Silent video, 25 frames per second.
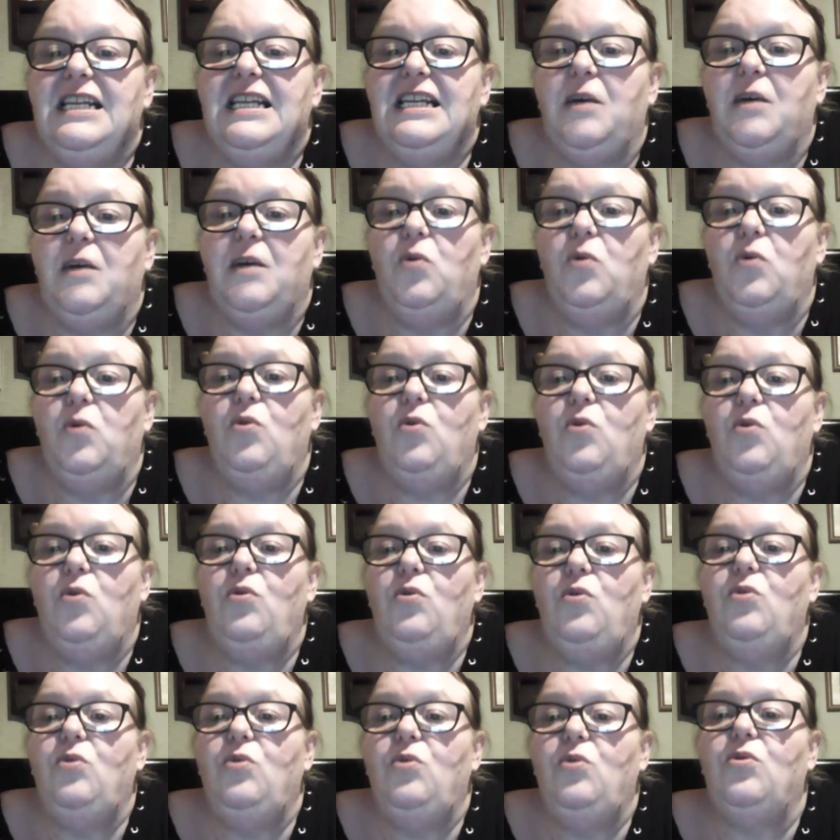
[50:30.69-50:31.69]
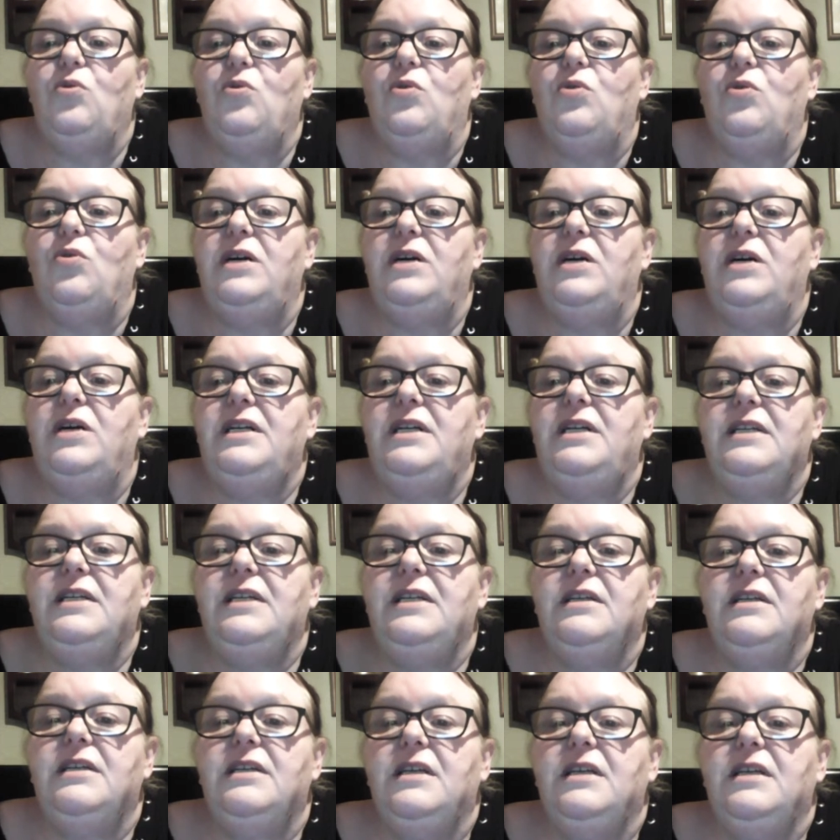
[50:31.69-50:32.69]
Ooh.
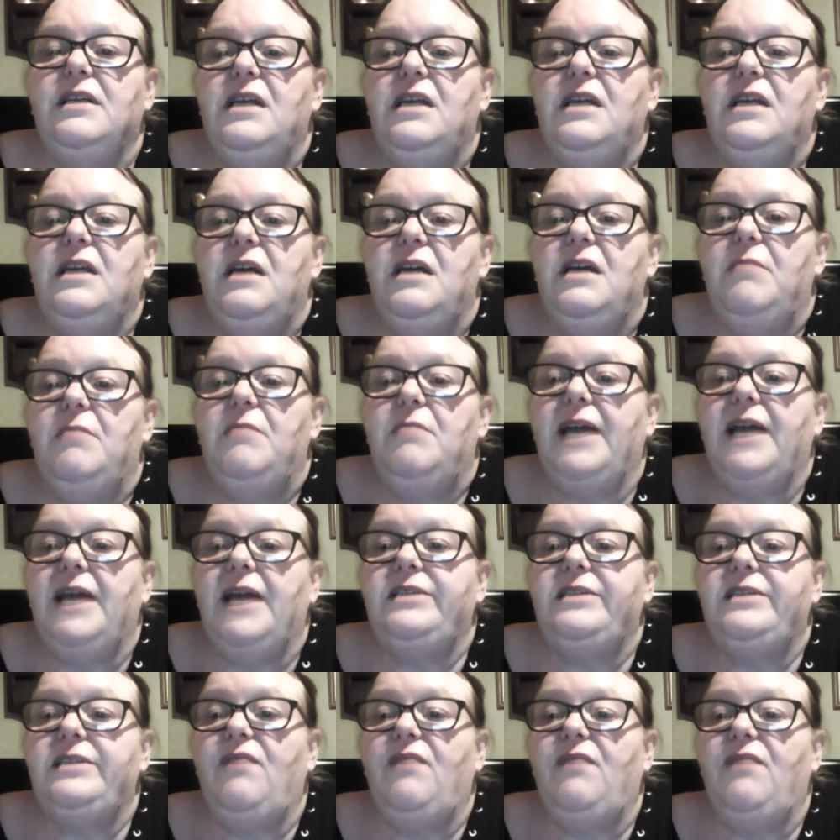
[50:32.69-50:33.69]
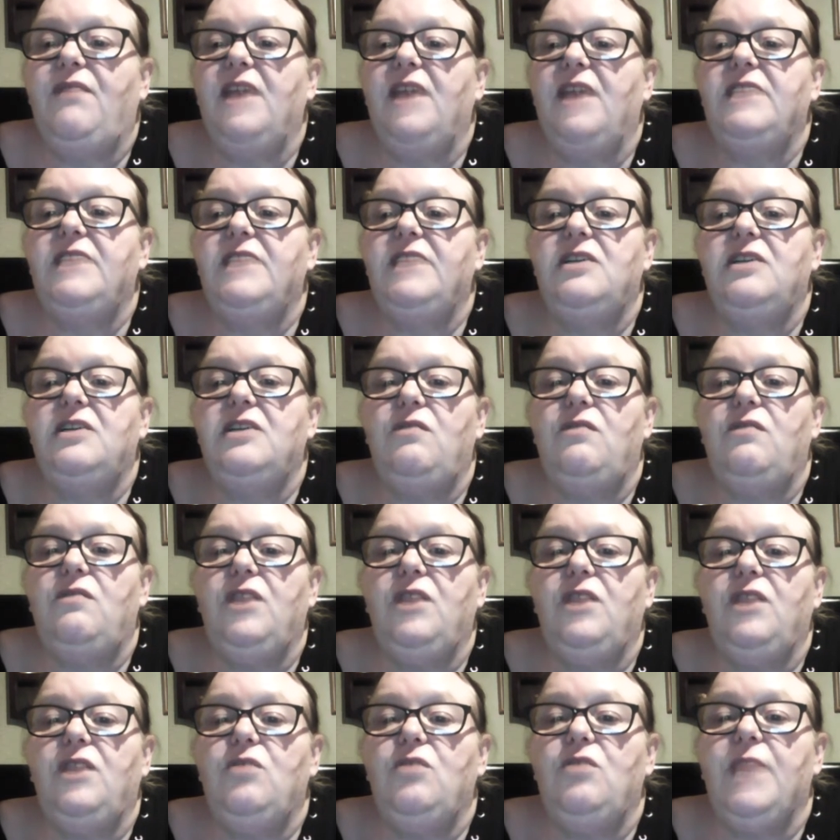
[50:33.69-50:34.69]
My auntie found these
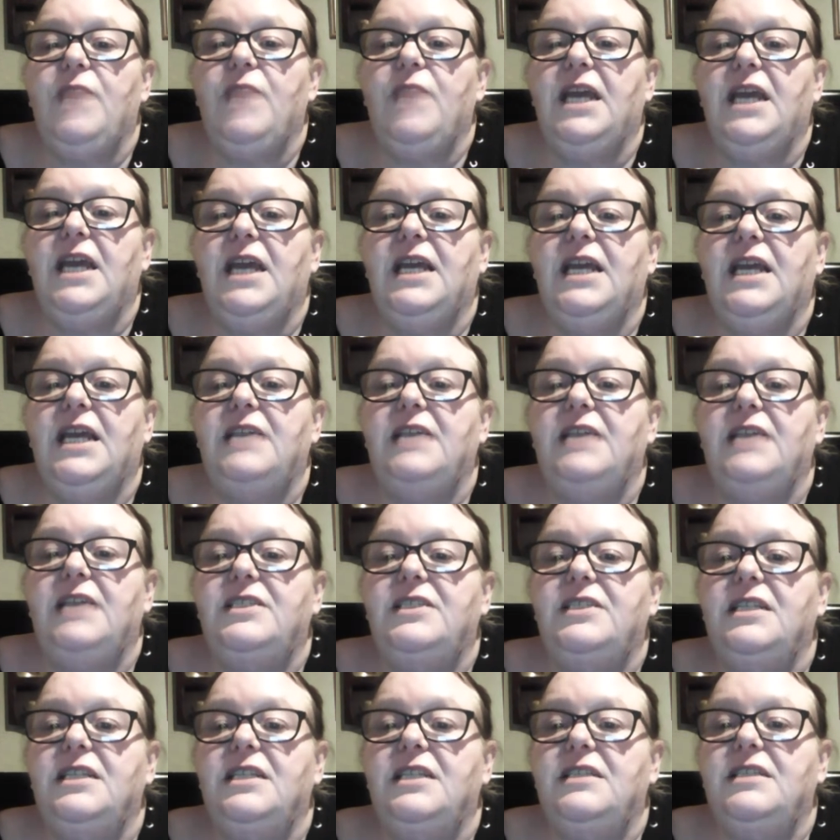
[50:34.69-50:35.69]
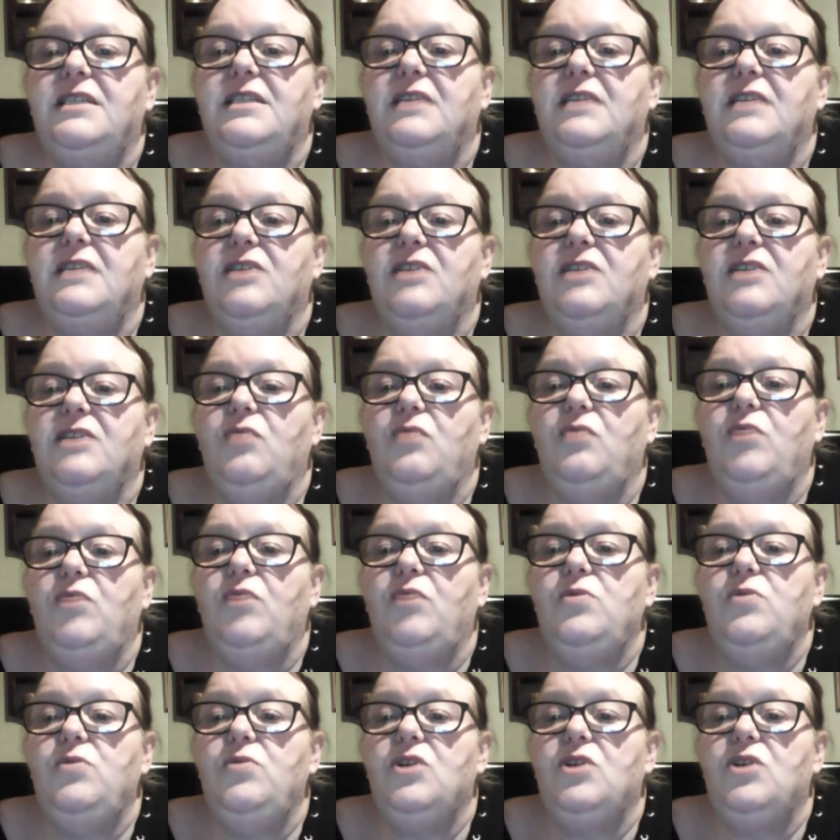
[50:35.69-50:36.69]
lovely cupcake cases in Tesco
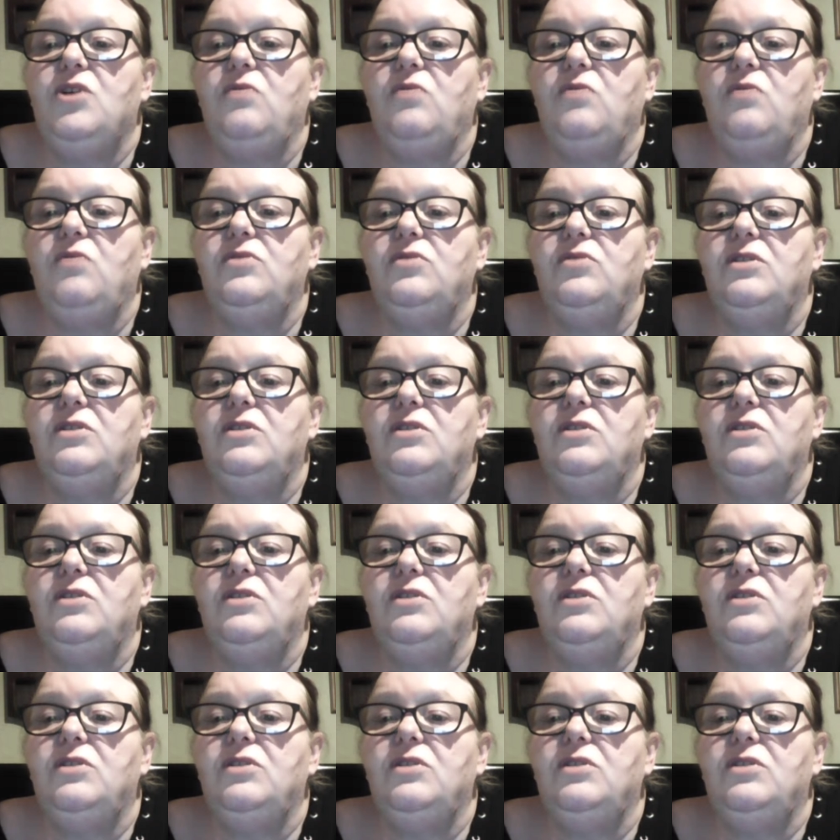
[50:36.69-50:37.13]
rose gold